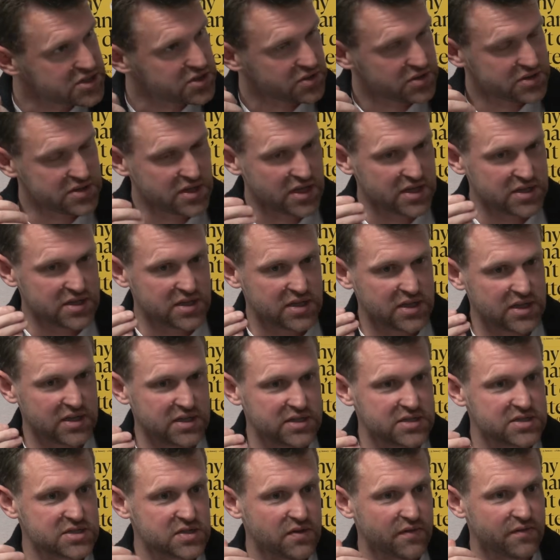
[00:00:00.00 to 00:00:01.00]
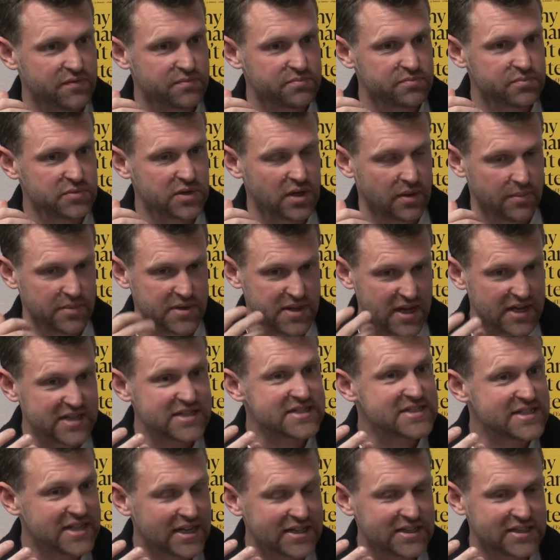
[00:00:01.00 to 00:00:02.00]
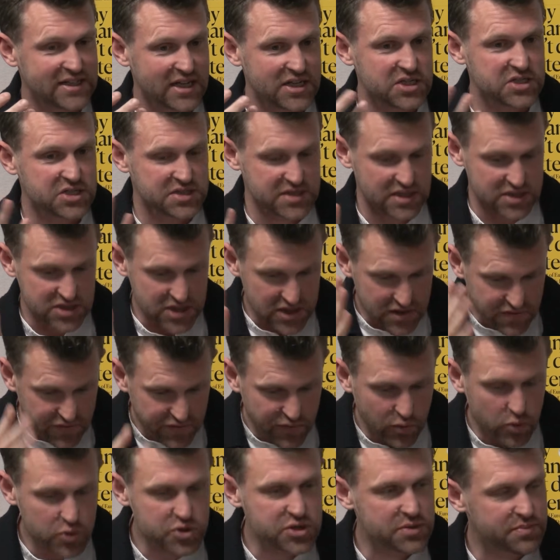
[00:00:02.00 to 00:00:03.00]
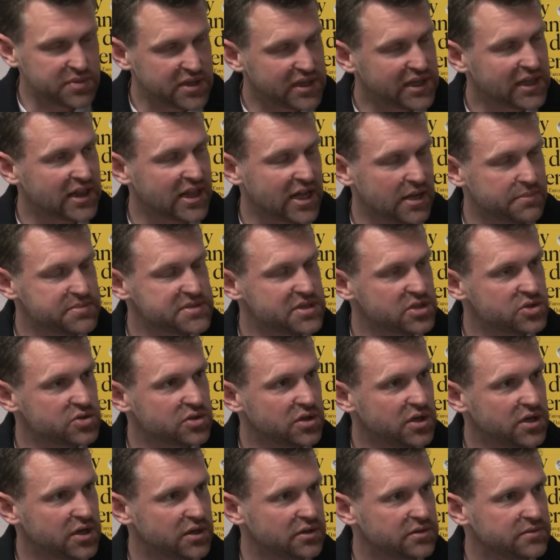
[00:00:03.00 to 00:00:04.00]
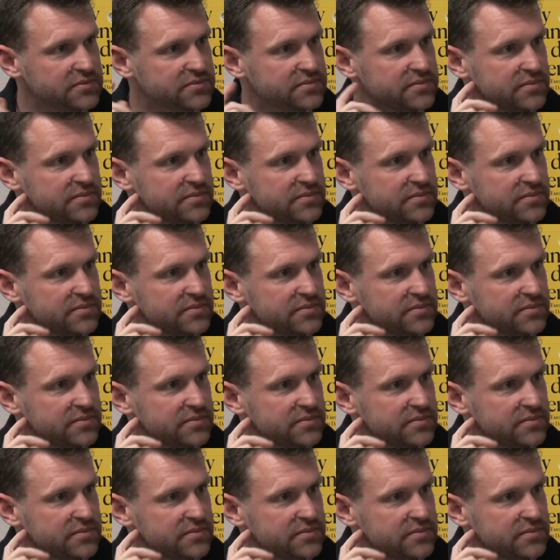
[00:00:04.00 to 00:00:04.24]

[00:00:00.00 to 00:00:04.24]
So it is, I mean, that is the allegation essentially. It forcibly collapsed the trial.